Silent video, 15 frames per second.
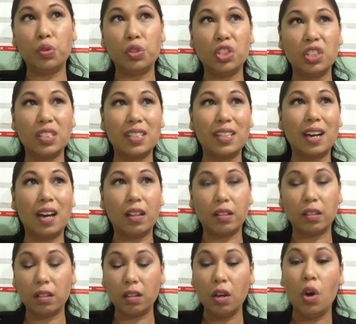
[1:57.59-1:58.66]
just
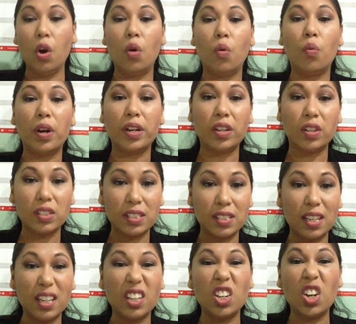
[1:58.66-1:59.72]
gather what they're
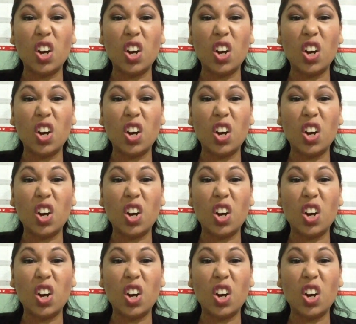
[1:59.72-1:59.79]
saying and